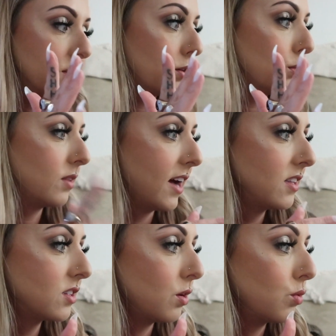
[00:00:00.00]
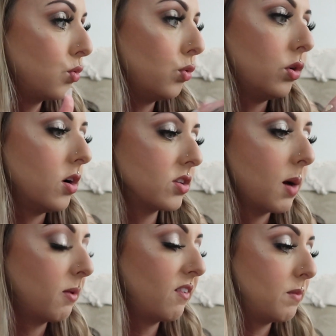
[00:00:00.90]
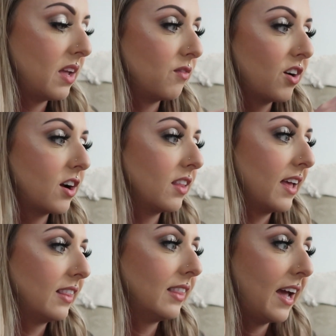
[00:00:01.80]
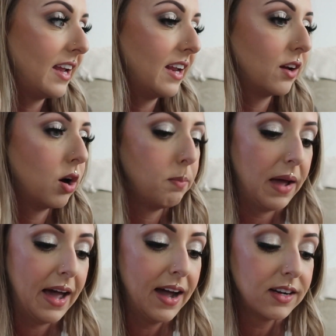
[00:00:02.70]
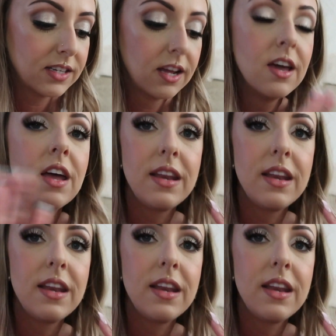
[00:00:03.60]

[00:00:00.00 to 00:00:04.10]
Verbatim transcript: So that's so cool on top of it being very like light and compact.